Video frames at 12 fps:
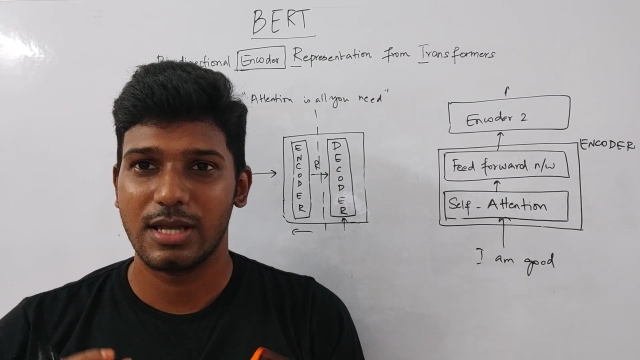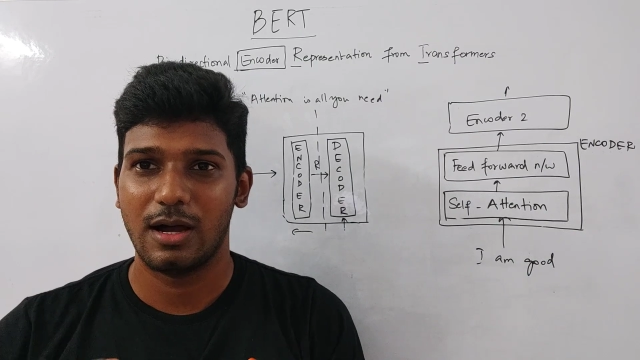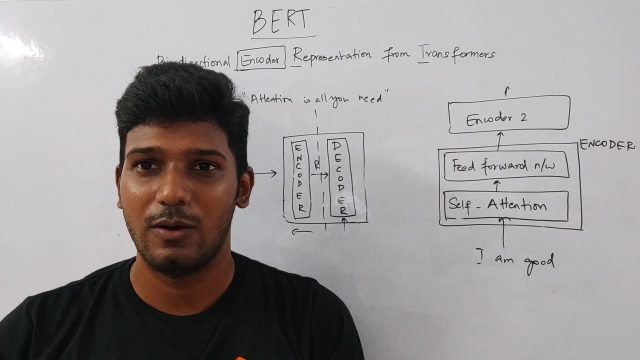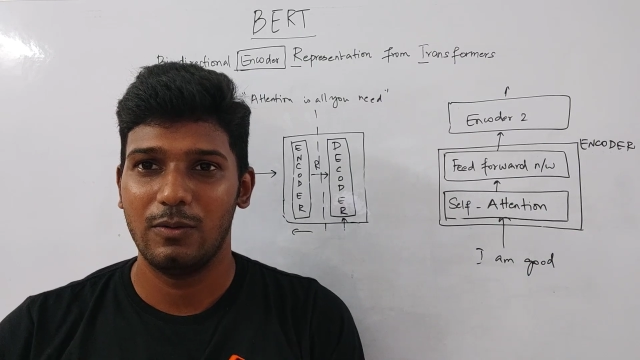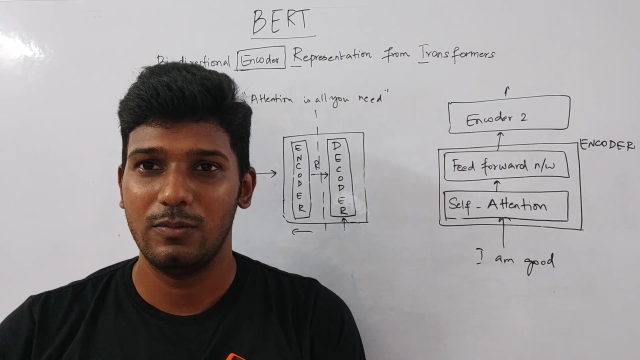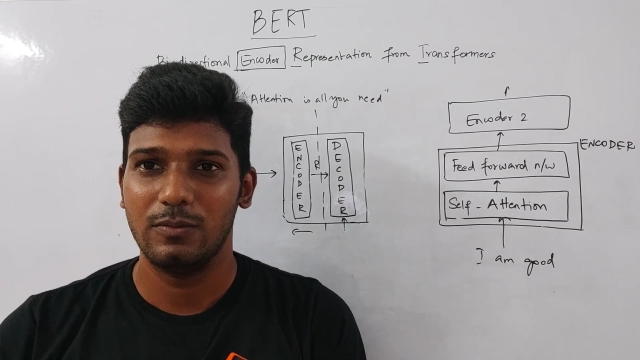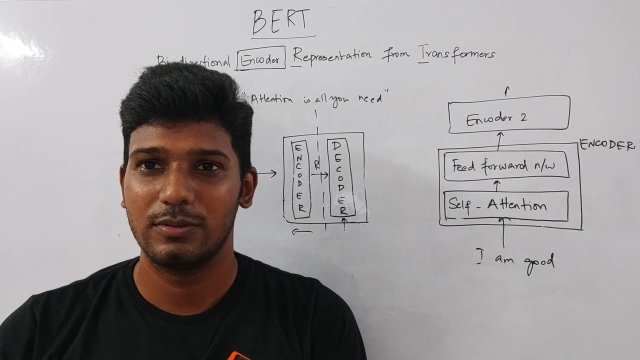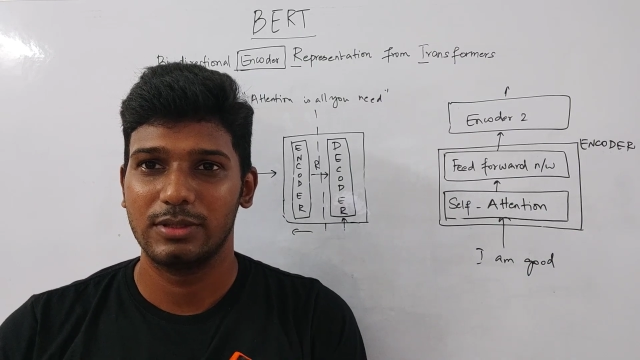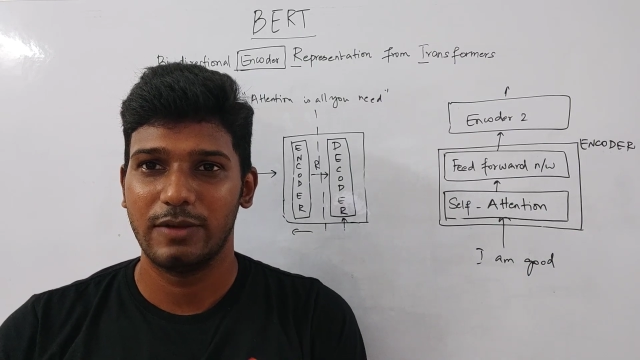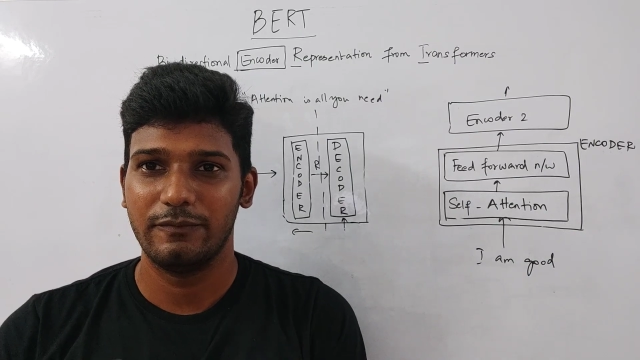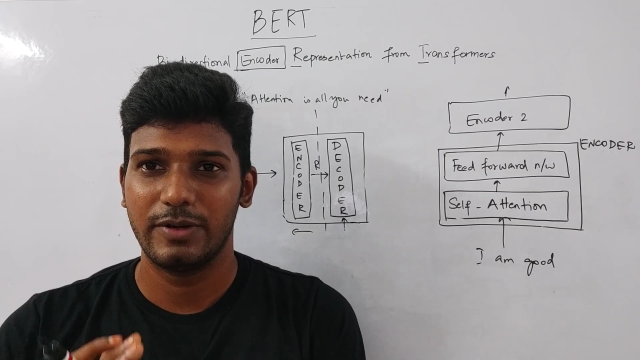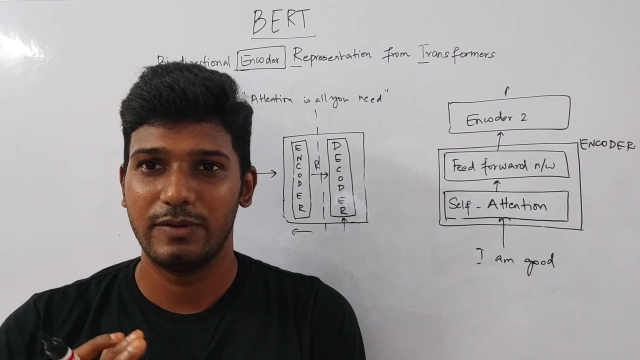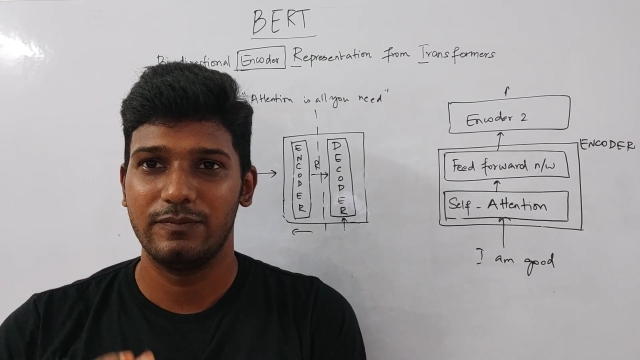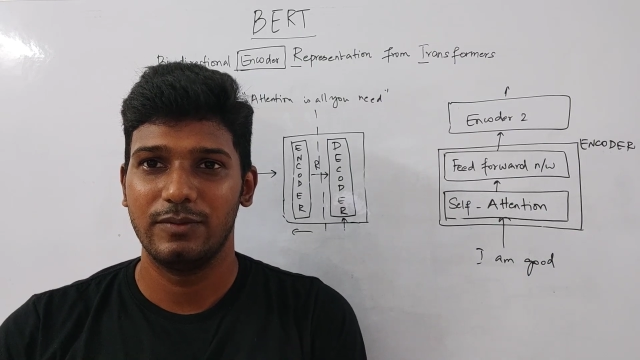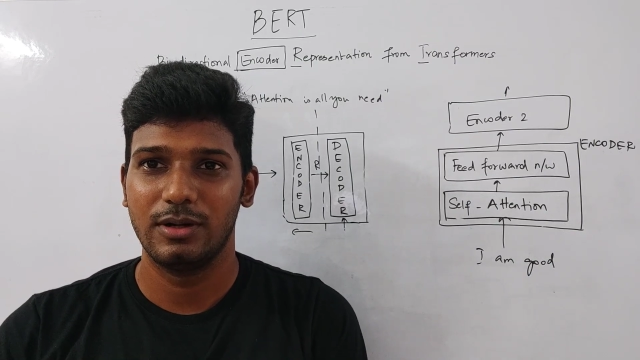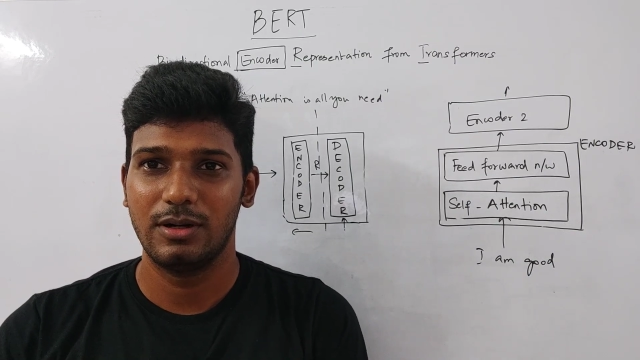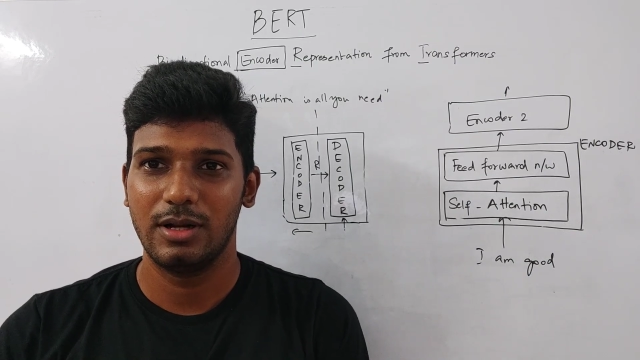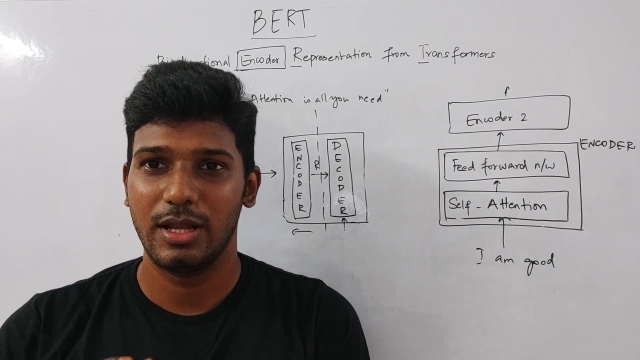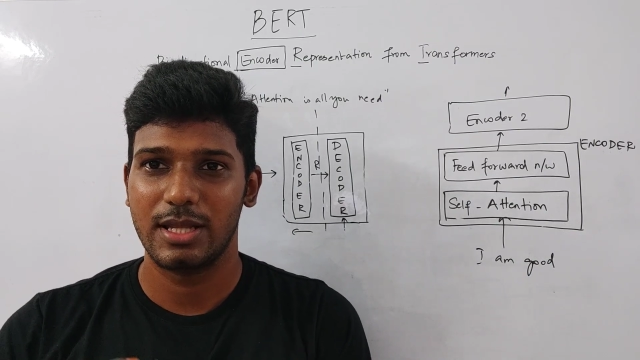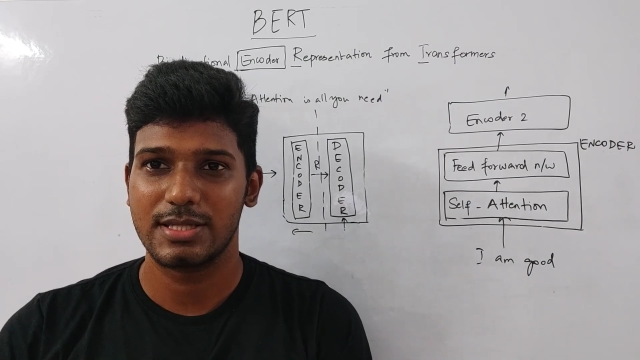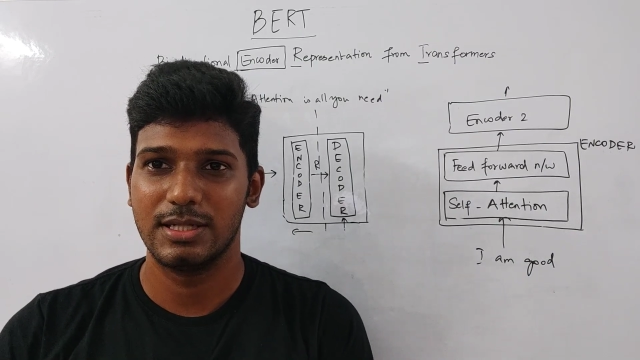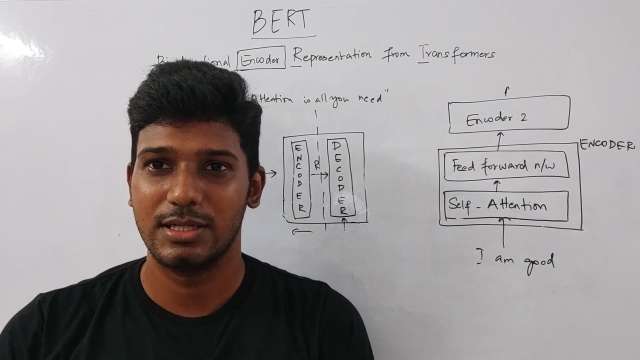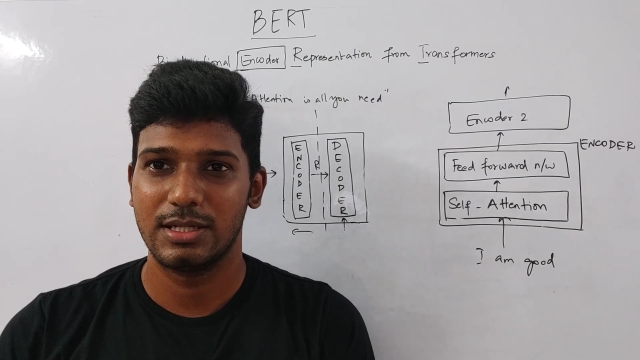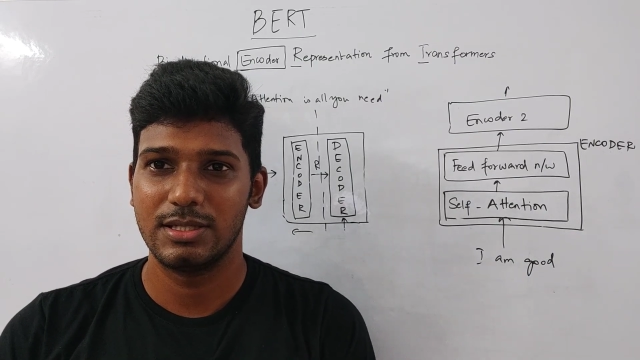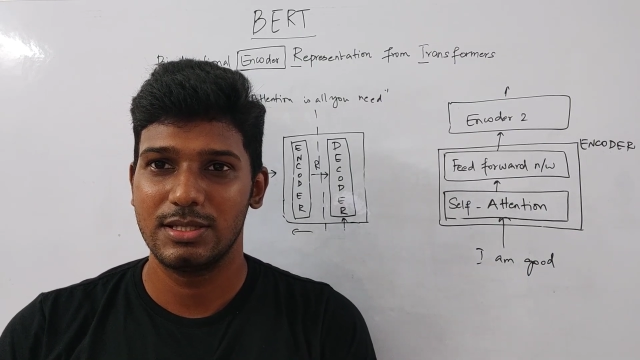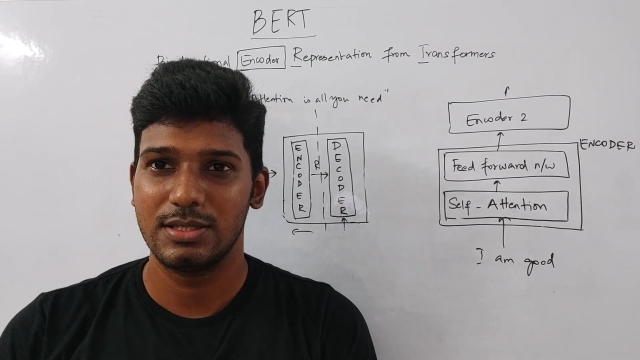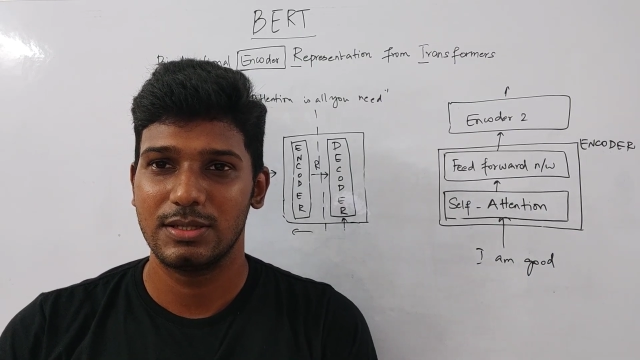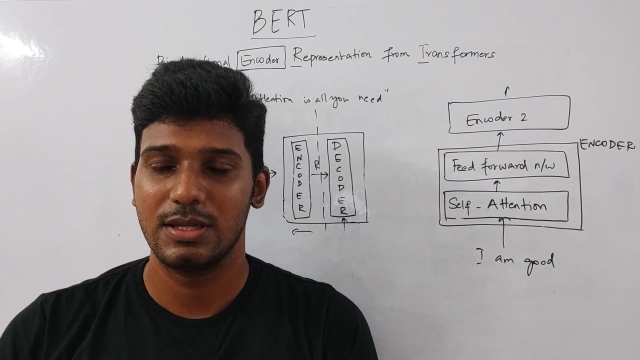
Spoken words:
how every word in a sentence